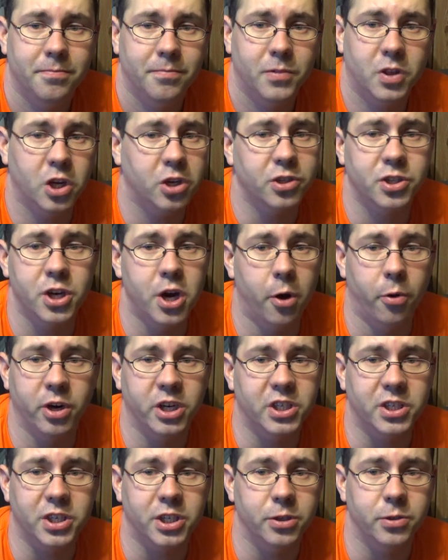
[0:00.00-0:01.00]
there's no
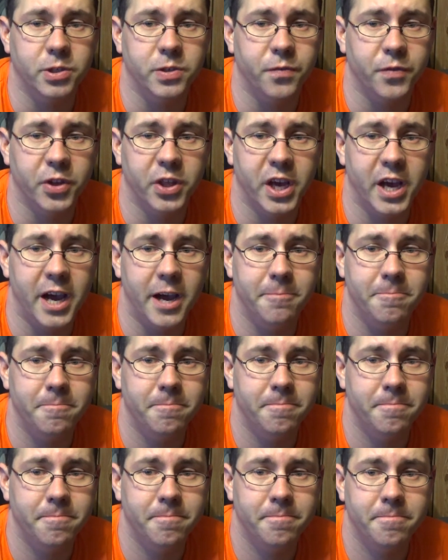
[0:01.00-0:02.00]
excuse for that.
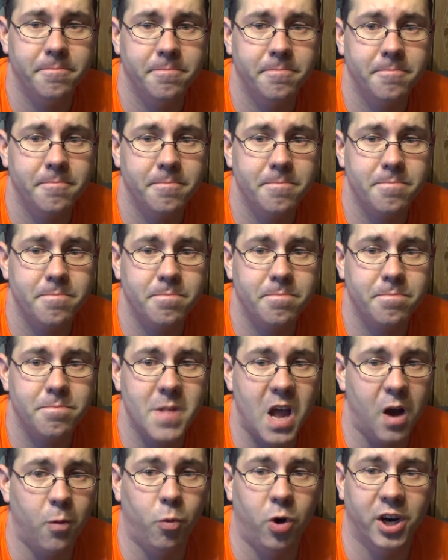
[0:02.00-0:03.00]

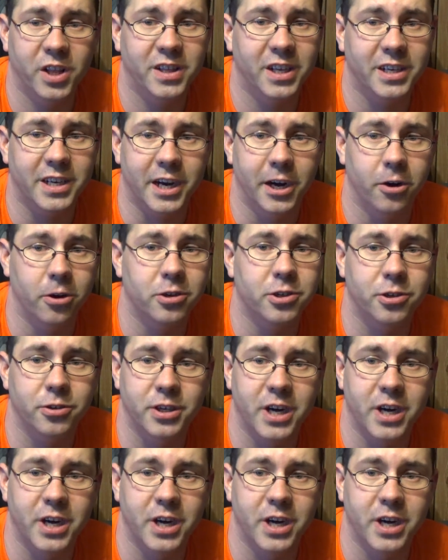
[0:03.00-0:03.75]
I wanted the character,